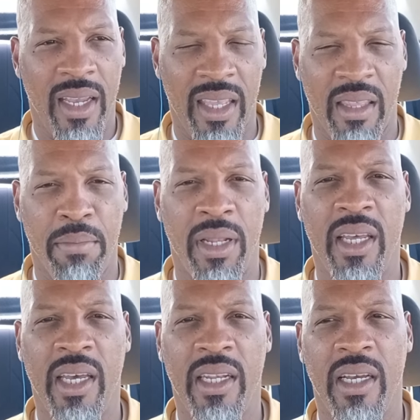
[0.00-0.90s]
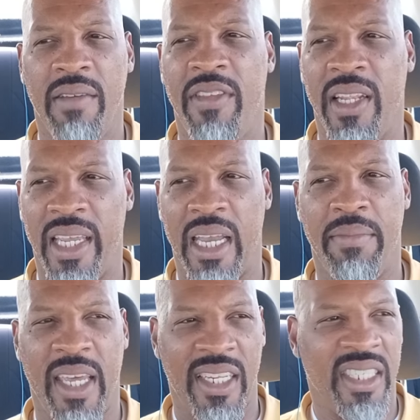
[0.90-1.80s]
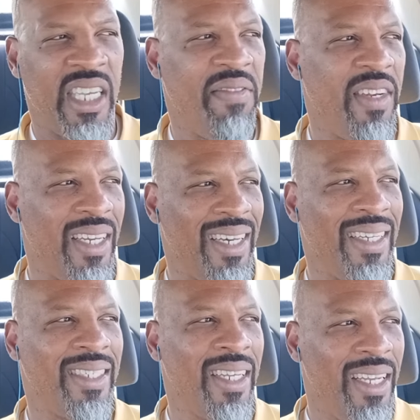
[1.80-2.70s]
and the blood of the Lamb that has given us